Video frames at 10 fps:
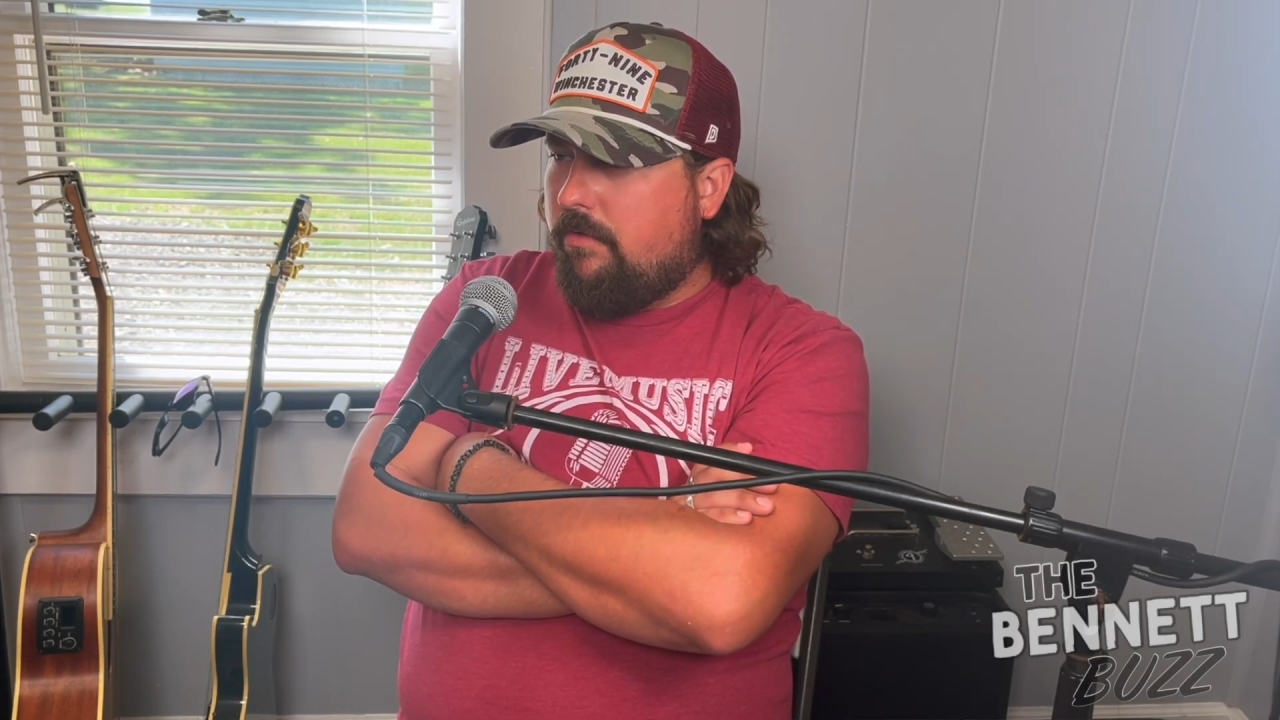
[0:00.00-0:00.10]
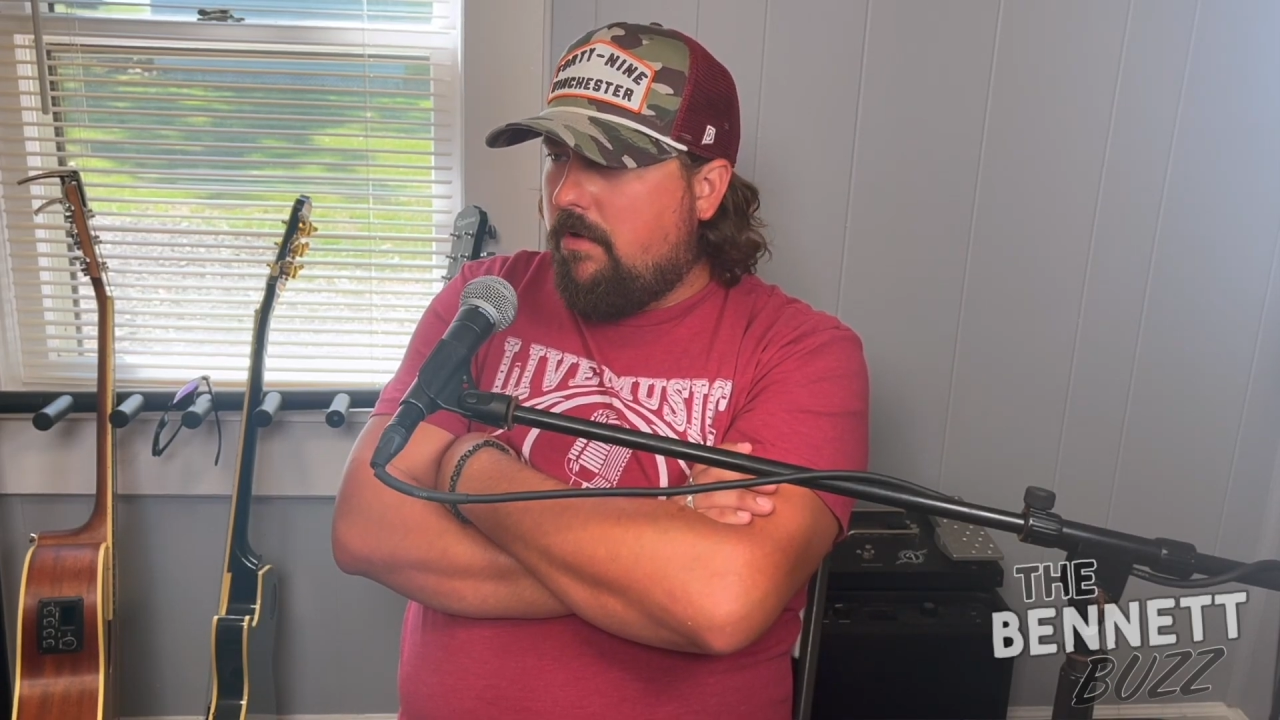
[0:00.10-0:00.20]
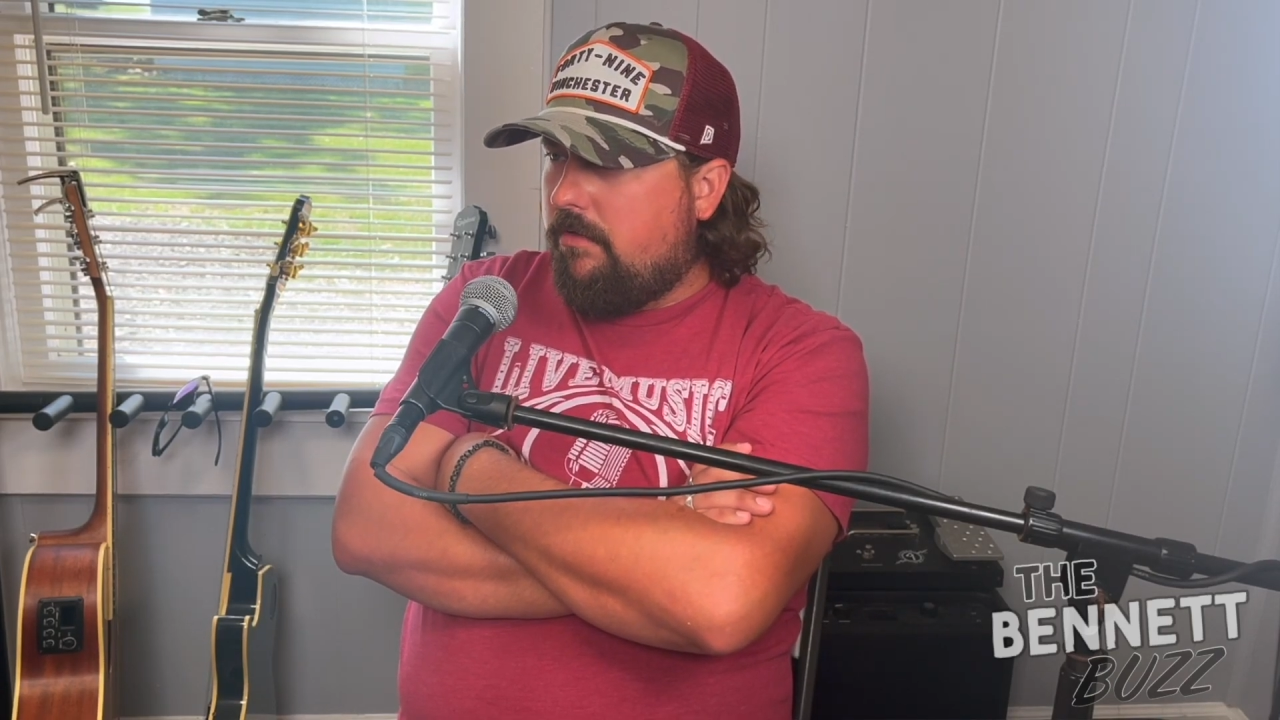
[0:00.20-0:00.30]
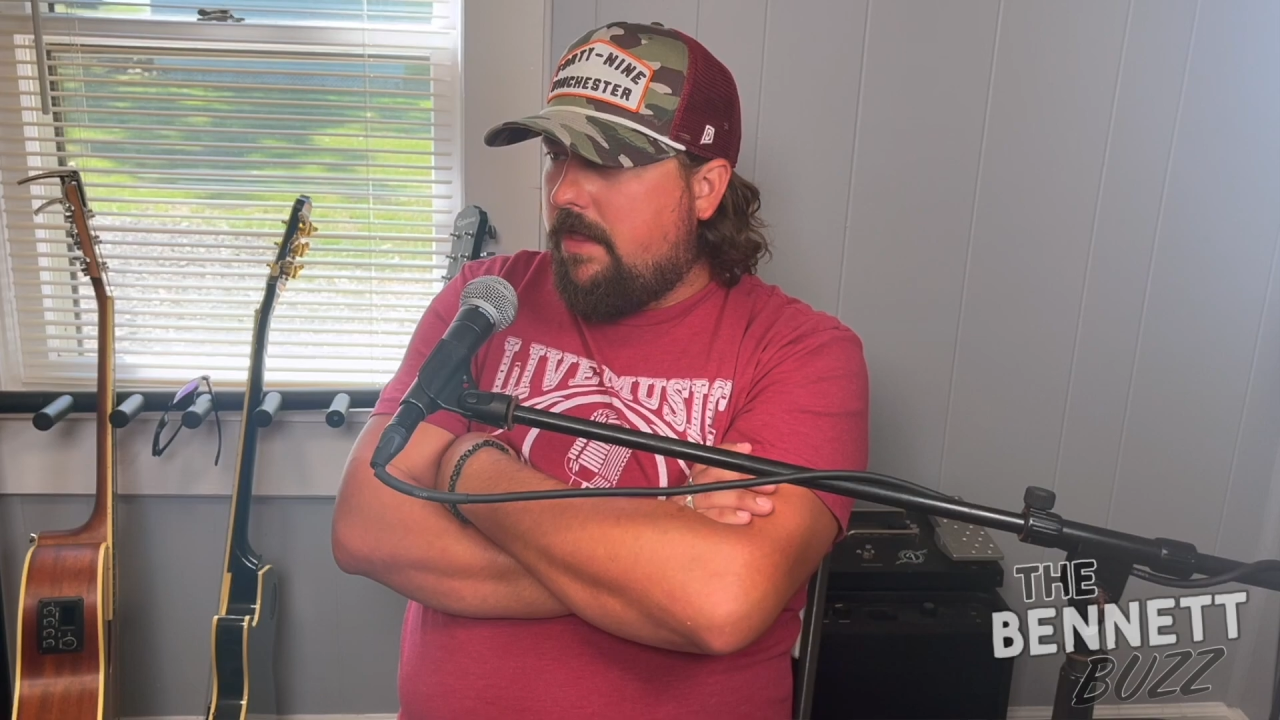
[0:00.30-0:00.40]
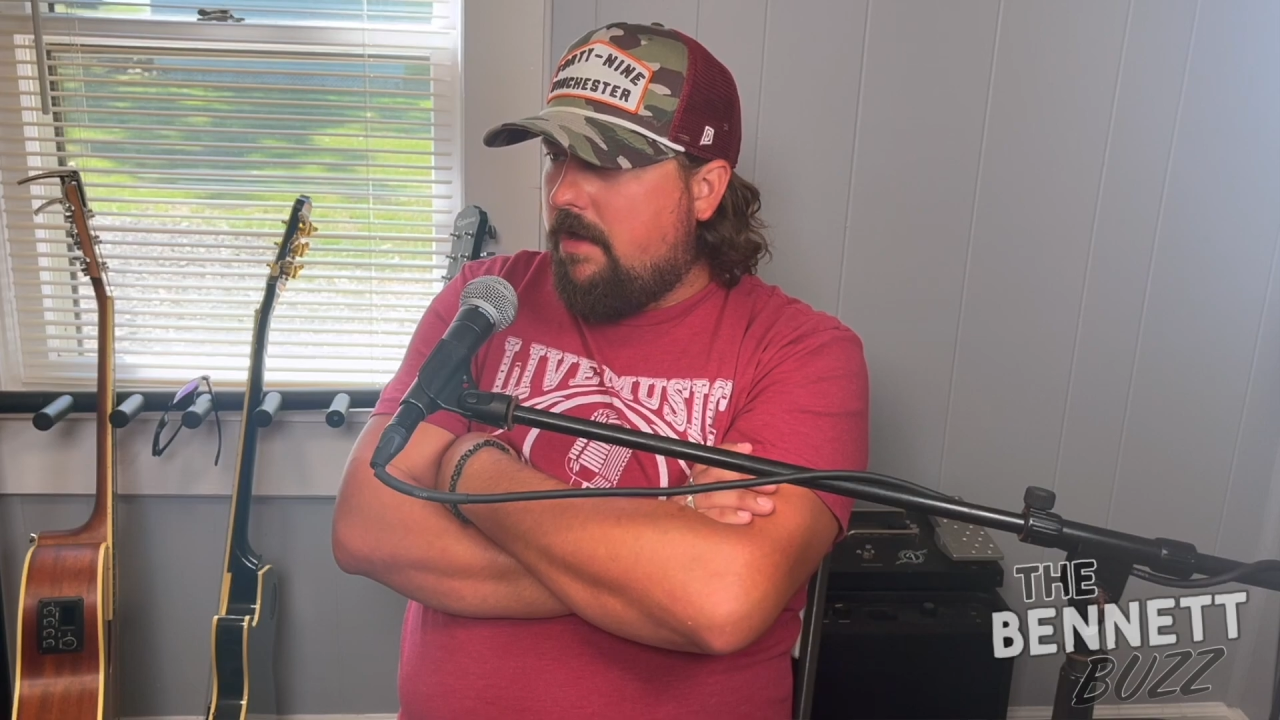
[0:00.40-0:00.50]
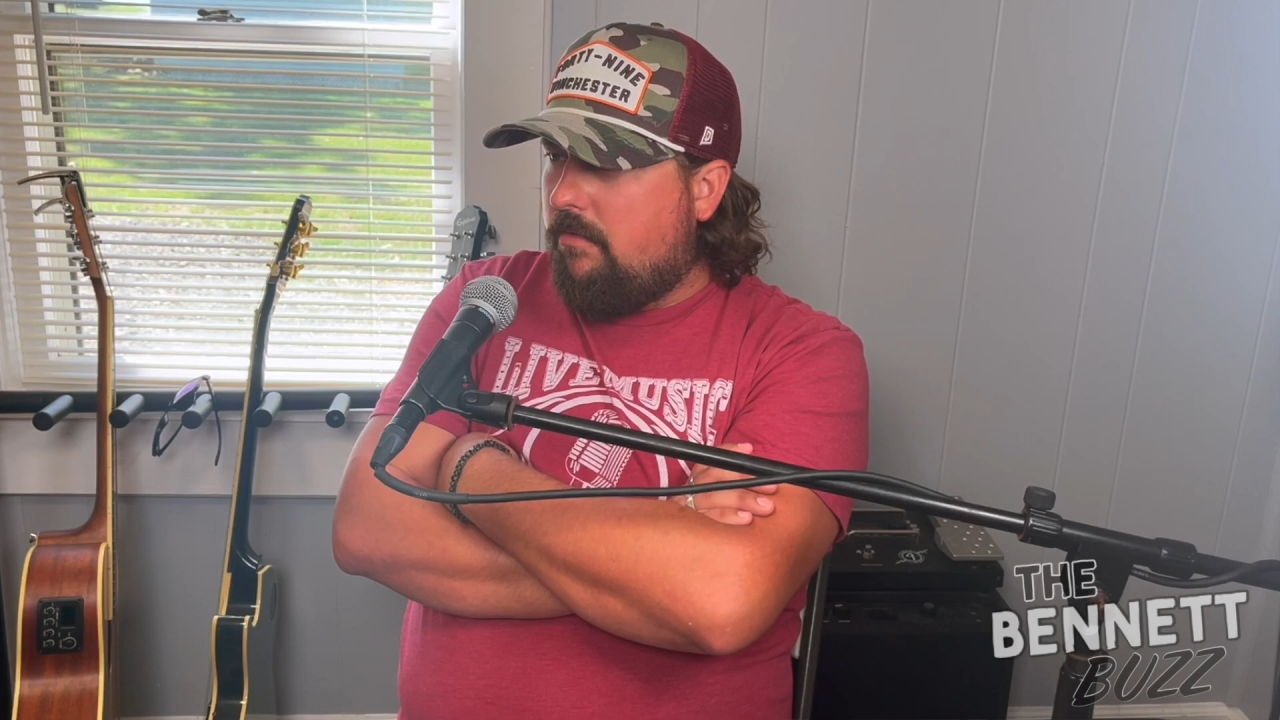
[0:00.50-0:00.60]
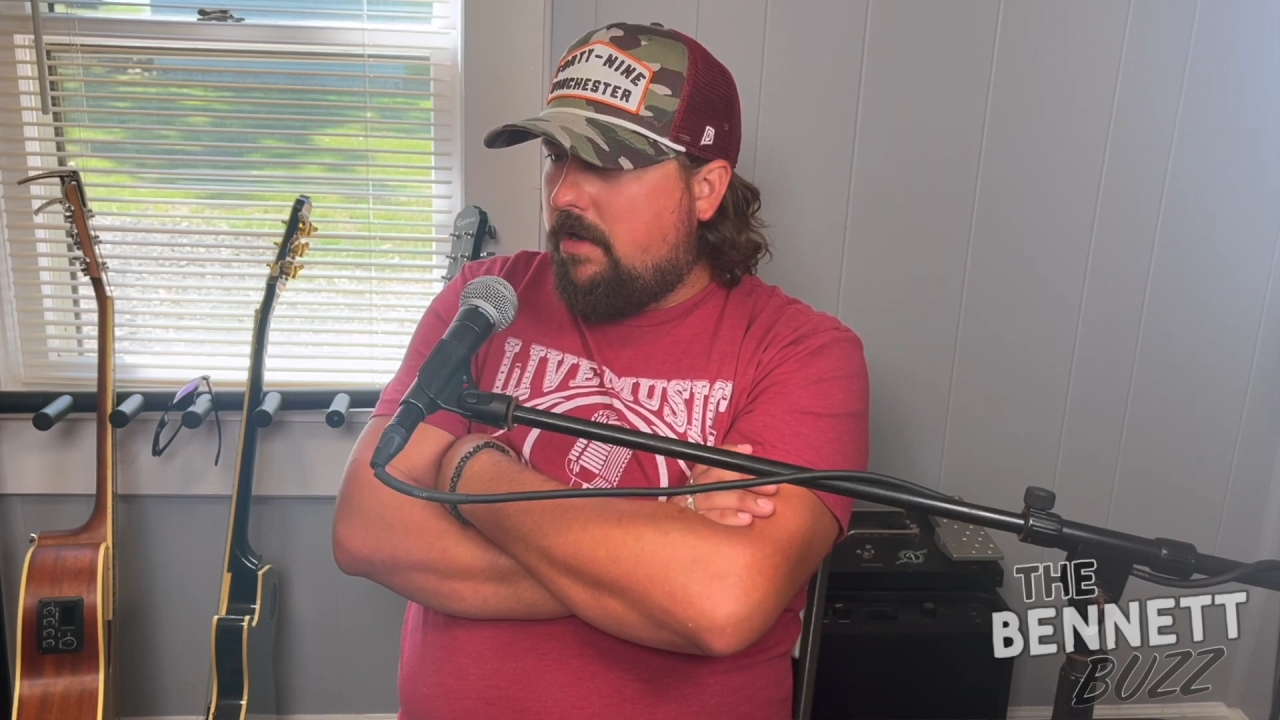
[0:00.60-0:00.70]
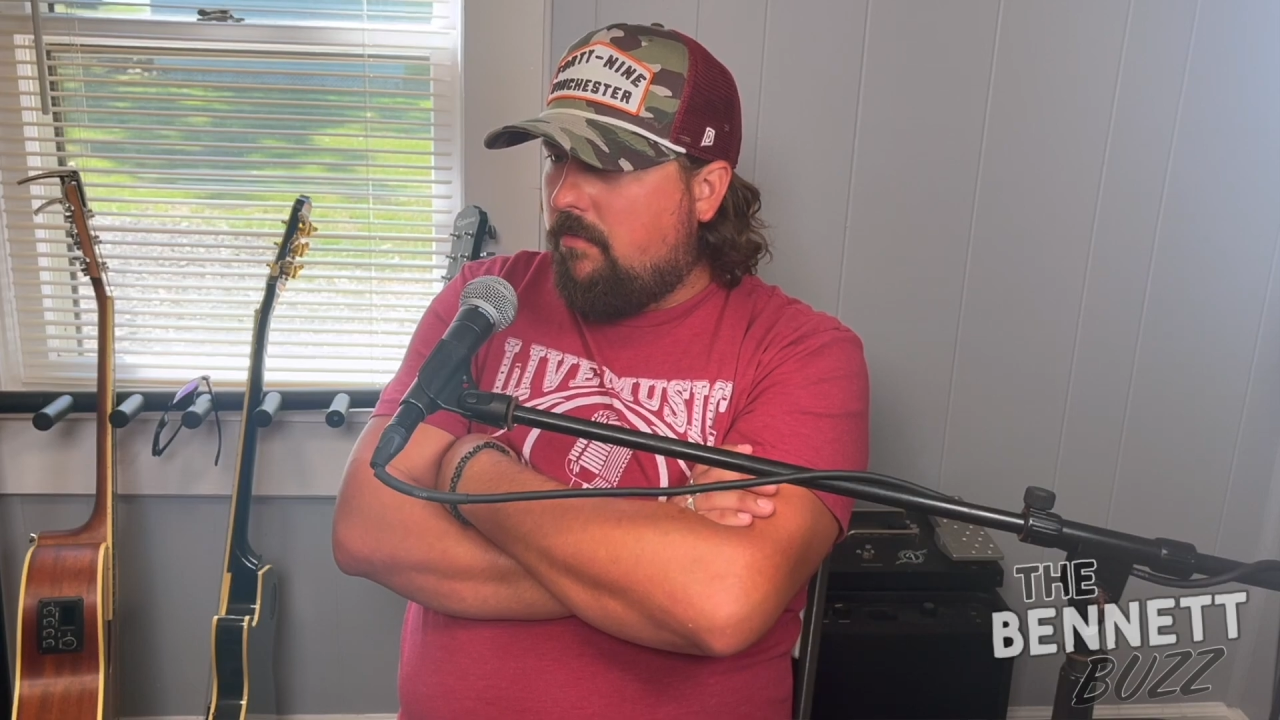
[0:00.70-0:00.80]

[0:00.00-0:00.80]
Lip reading: wrote that one,